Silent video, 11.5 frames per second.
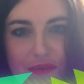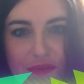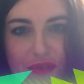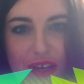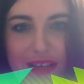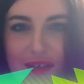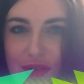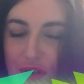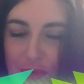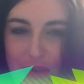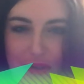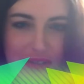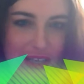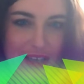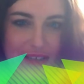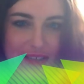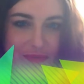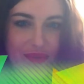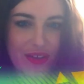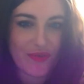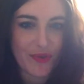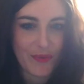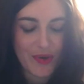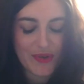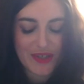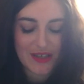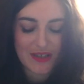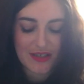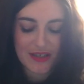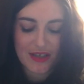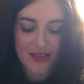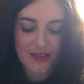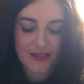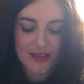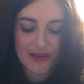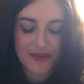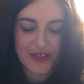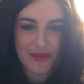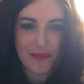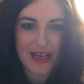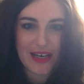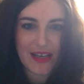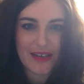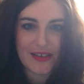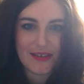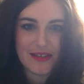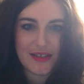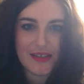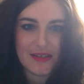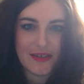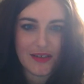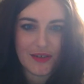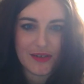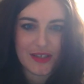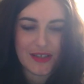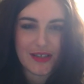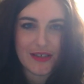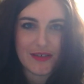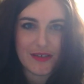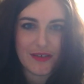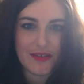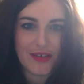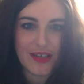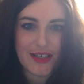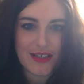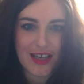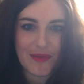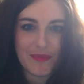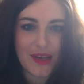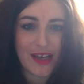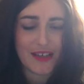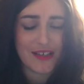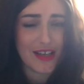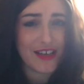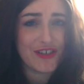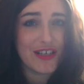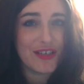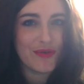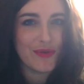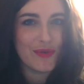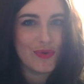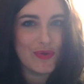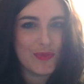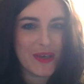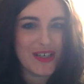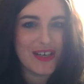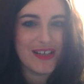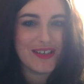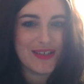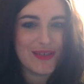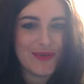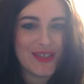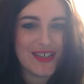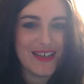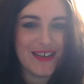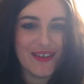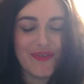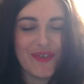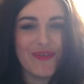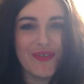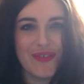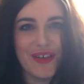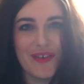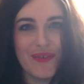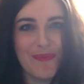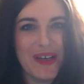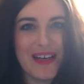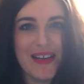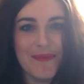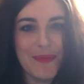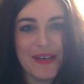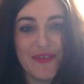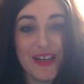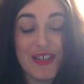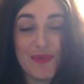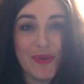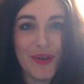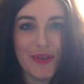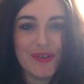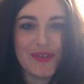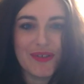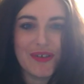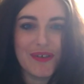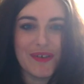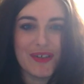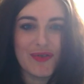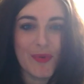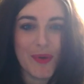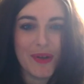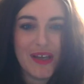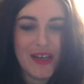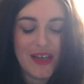vein troubles like deep vein thrombosis, and they looked at my leg. You know, they did an exam. I actually took two specialists to see if, you know, my veins were not in trouble.